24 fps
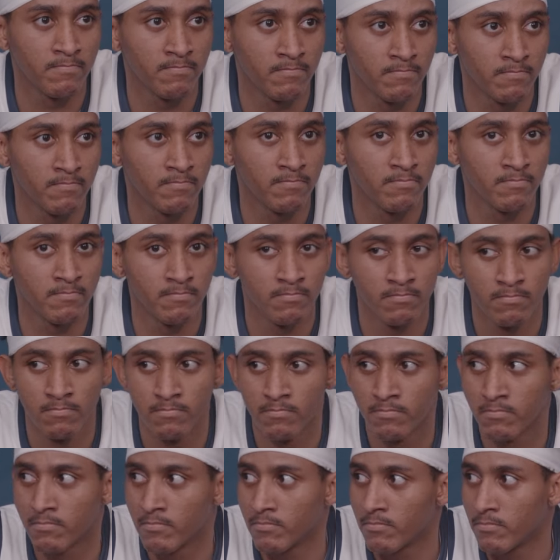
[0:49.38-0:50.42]
Did you realize
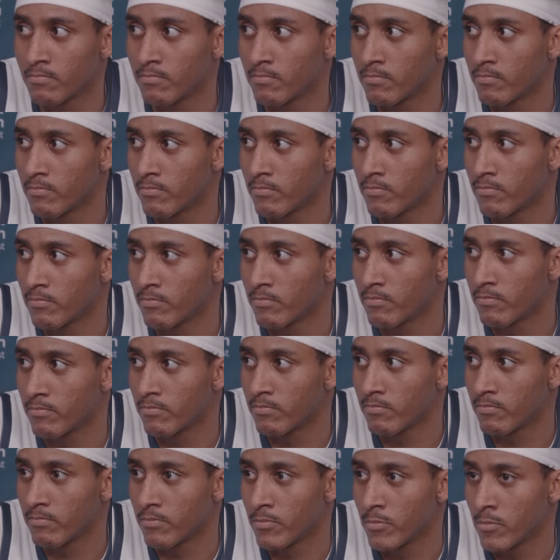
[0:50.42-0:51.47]
you were perfect from the free throw
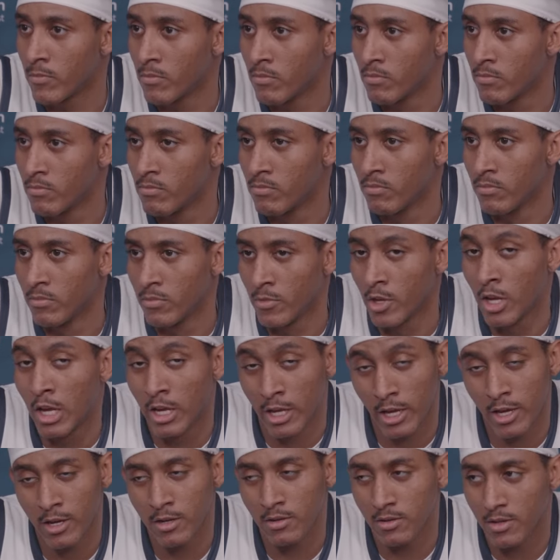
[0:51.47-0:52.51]
line?
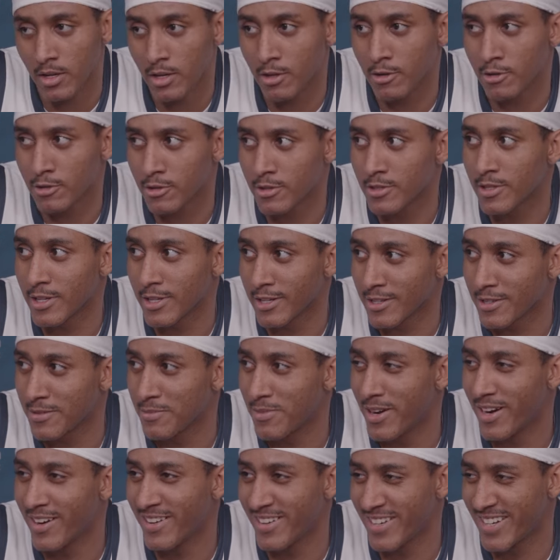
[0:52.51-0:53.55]
Yeah, I was thinking
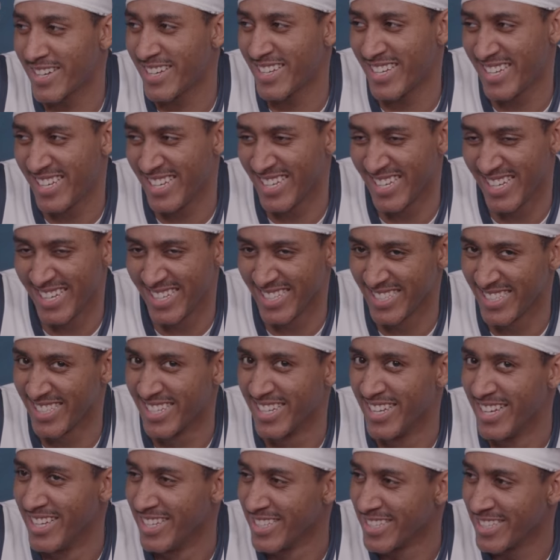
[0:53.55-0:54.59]
about it.
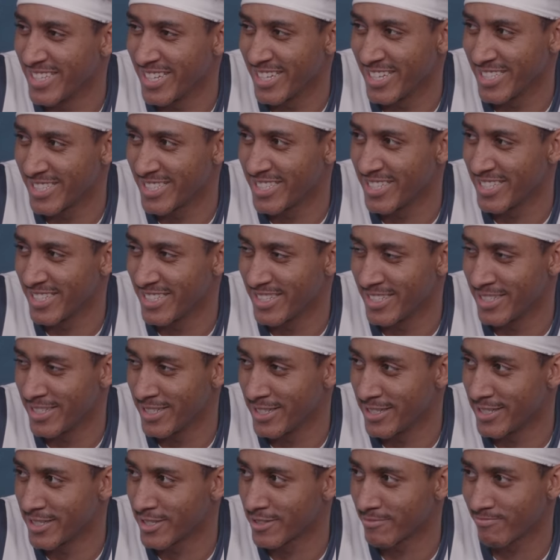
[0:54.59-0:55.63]
Not
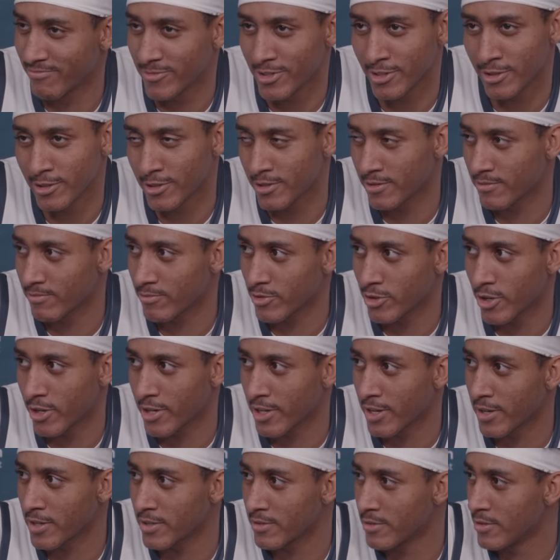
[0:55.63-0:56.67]
uh, just try
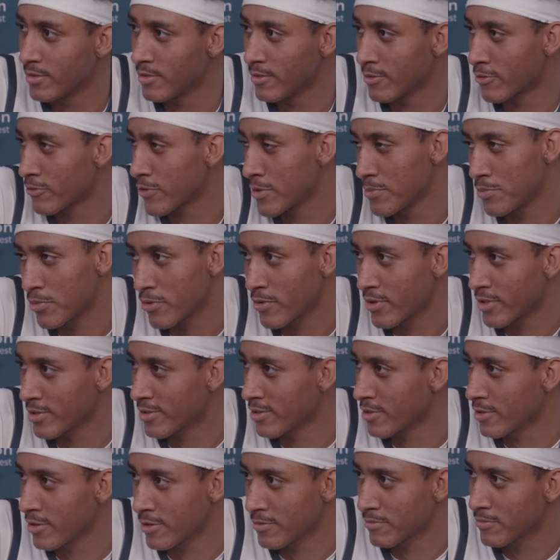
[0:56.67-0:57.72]
to get the free
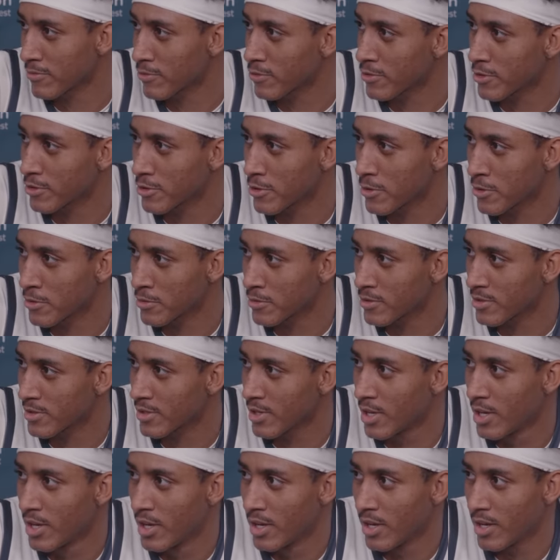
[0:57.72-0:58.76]
points, you know, free throws.
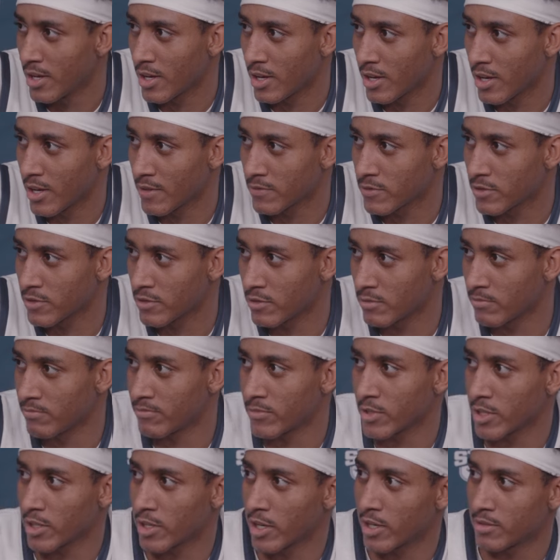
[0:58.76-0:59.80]
I have to
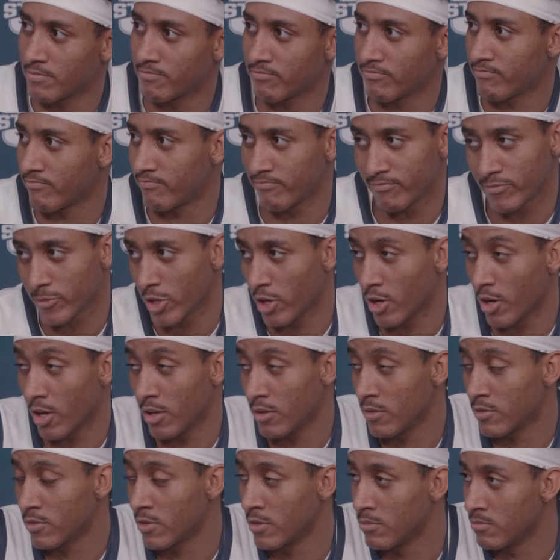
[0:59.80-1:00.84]
get
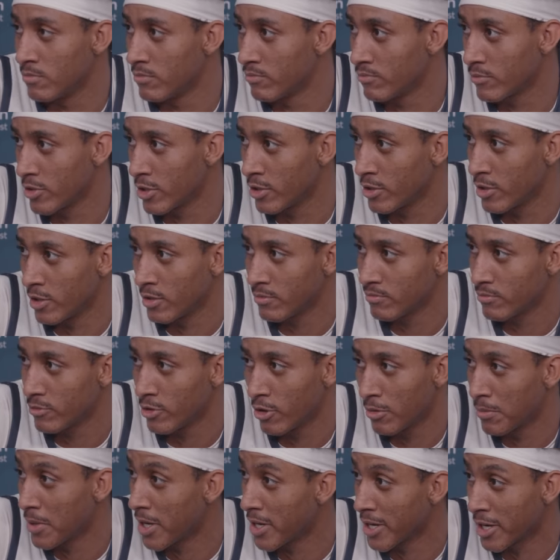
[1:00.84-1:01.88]
all of them. You know,
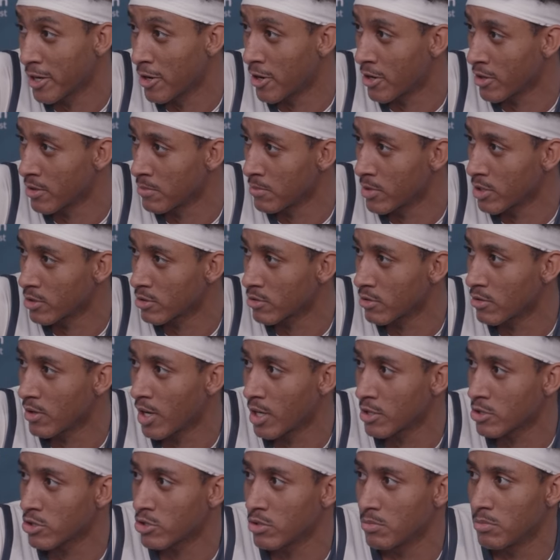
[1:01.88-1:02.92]
nobody guarding me, so
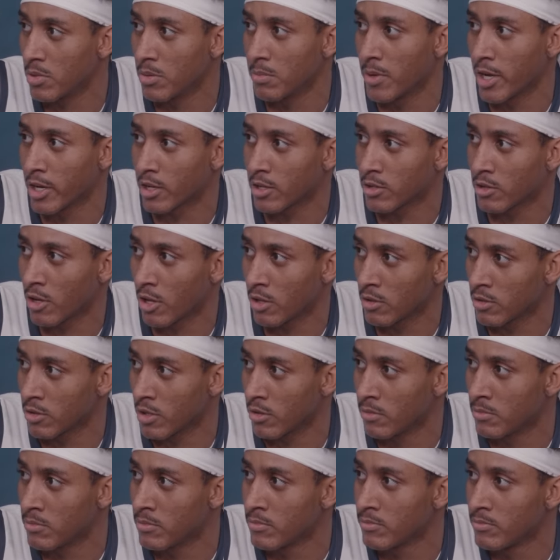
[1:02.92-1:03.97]
I should be making all of
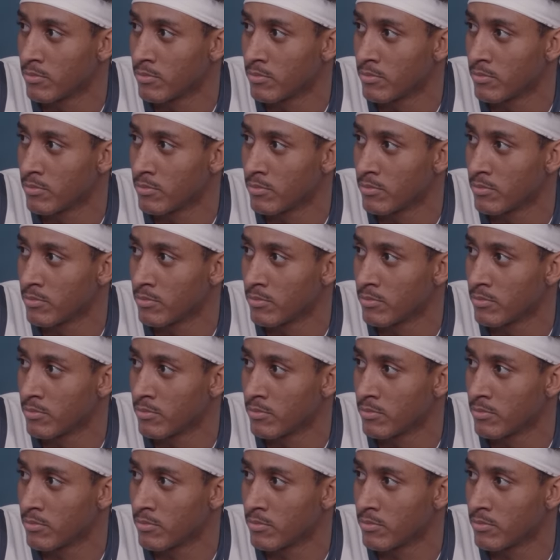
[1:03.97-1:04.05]
them.